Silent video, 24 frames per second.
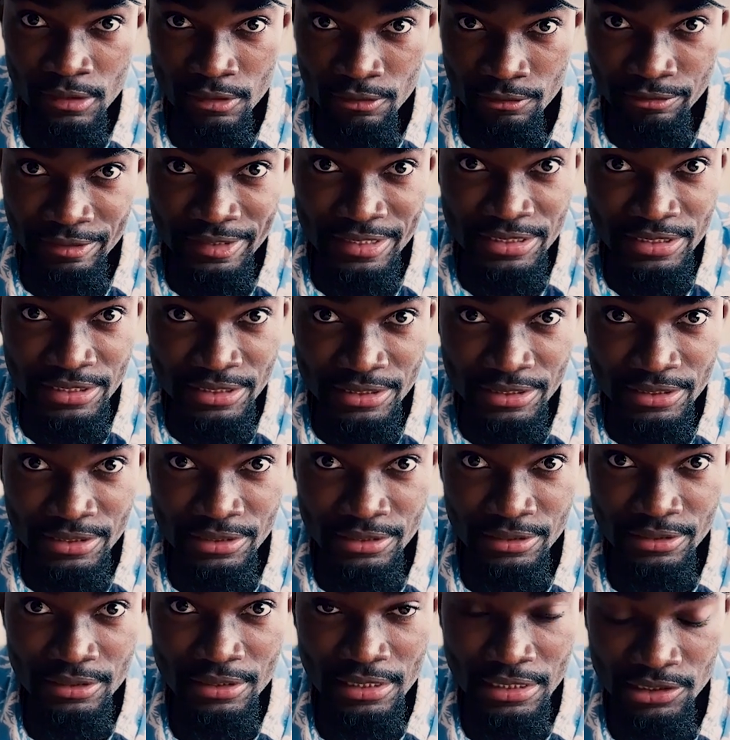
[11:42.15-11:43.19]

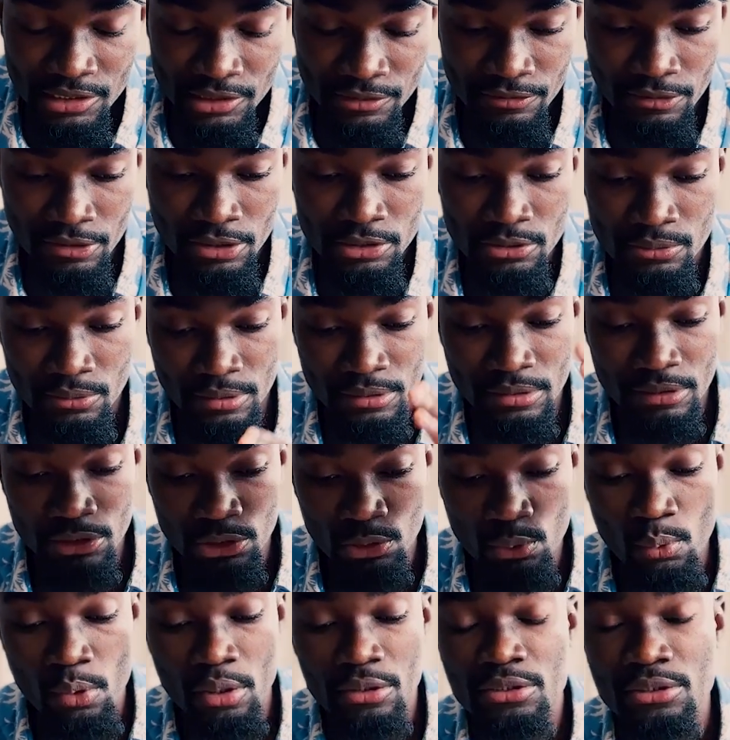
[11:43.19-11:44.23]
VGT, that's the first one.
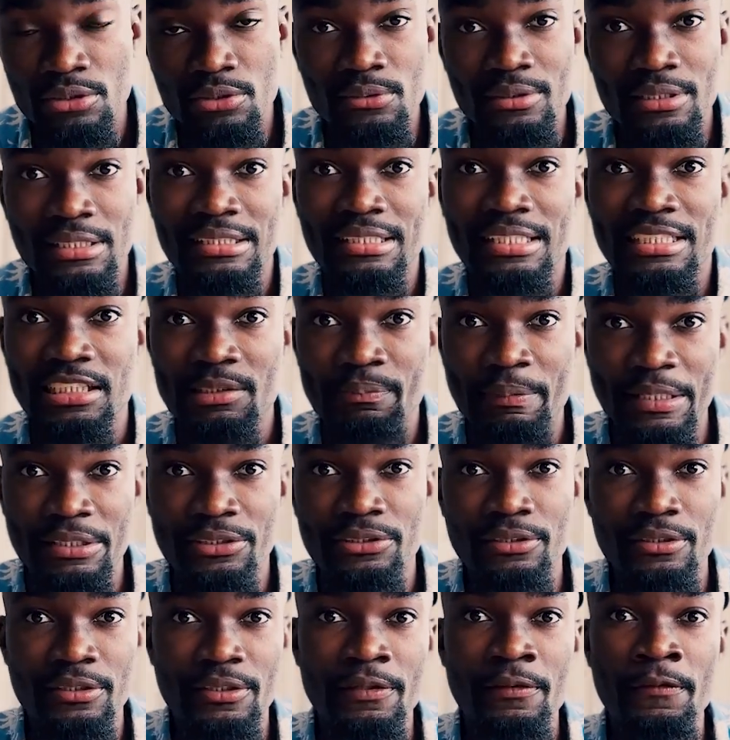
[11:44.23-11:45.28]
You want to do that,
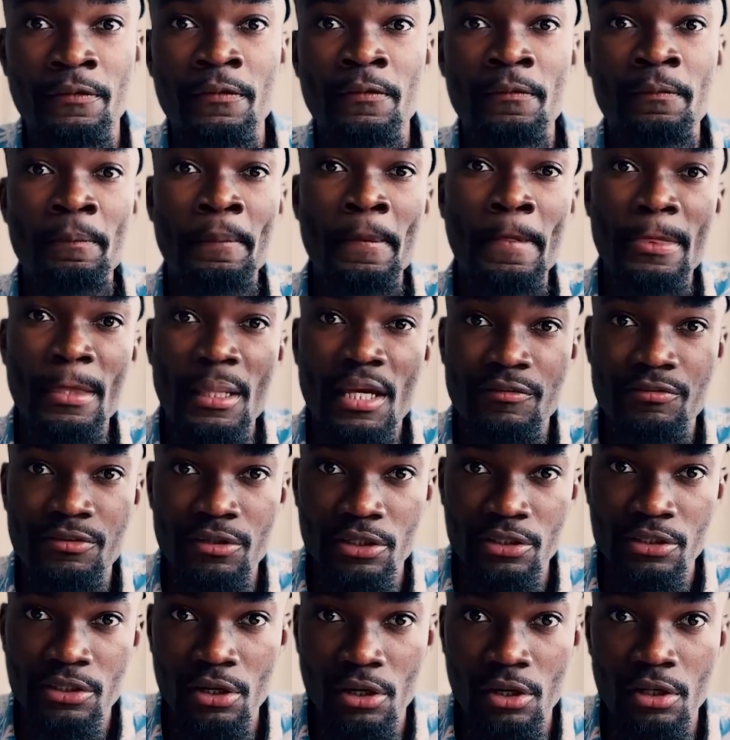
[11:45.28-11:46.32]
especially if
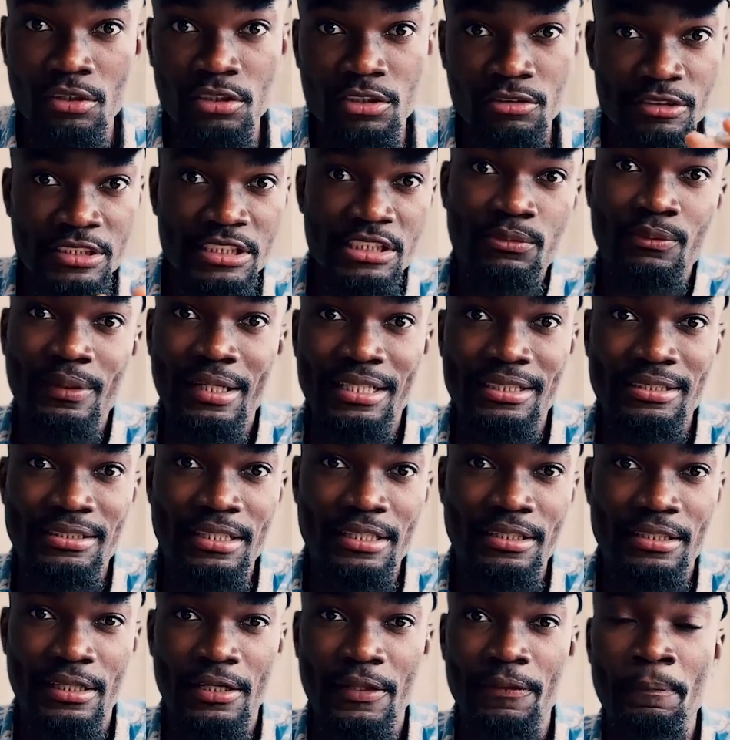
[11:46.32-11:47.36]
you're young. The reason why I
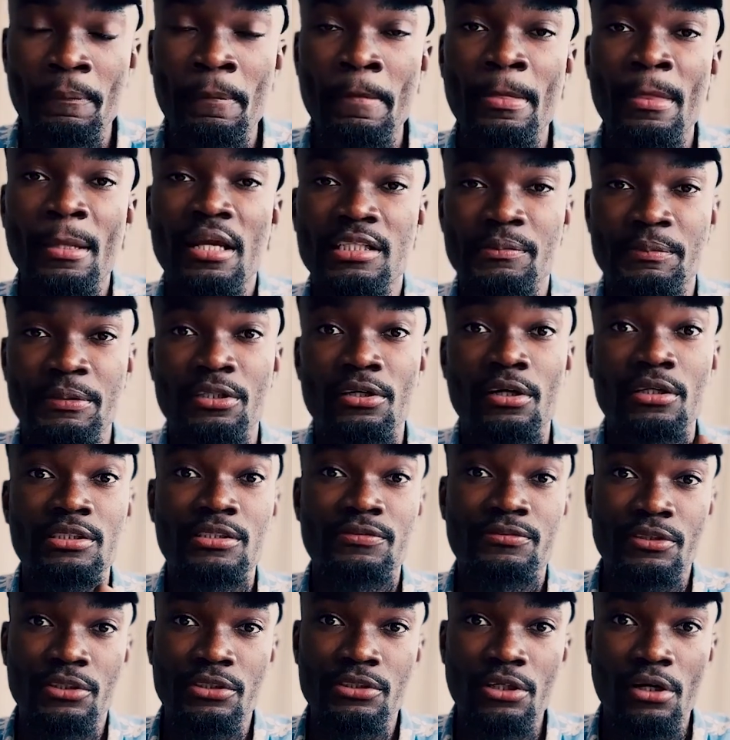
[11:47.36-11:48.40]
say that is because
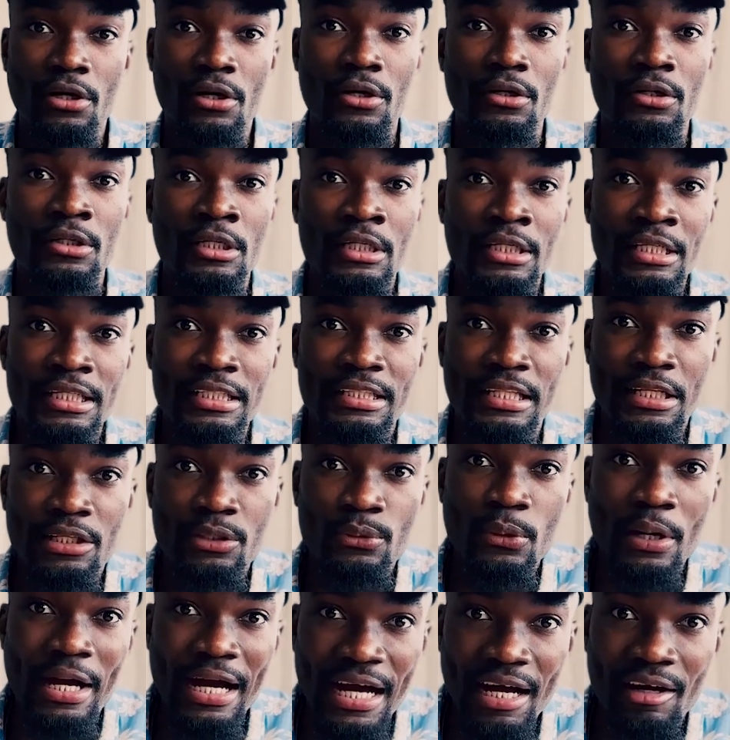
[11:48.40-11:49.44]
if you're young, then
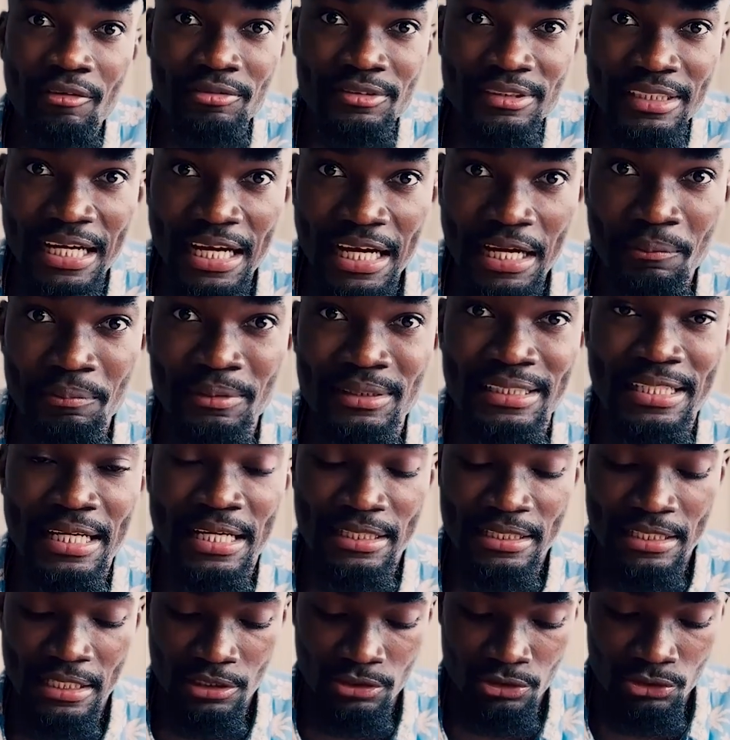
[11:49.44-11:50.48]
you have time to
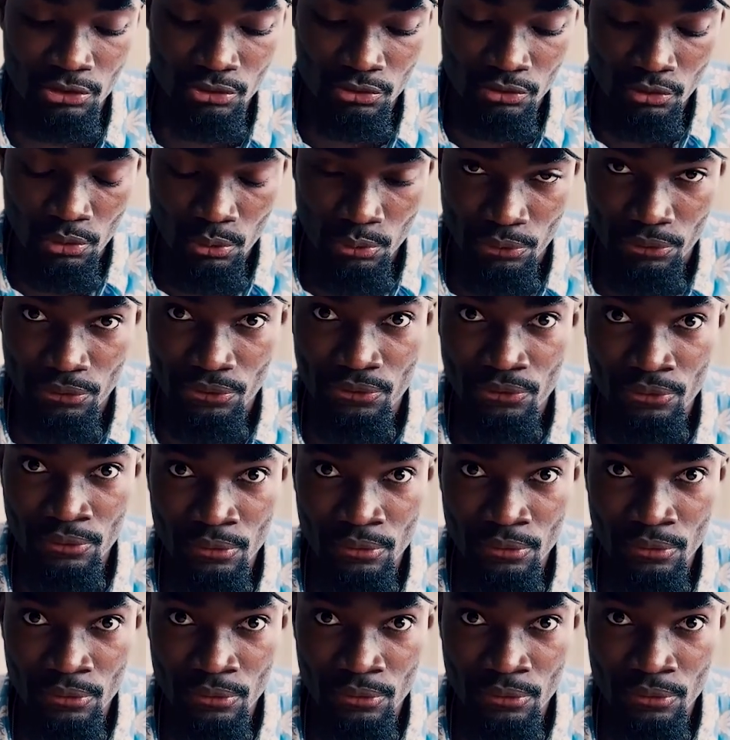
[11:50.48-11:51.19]
get that growth.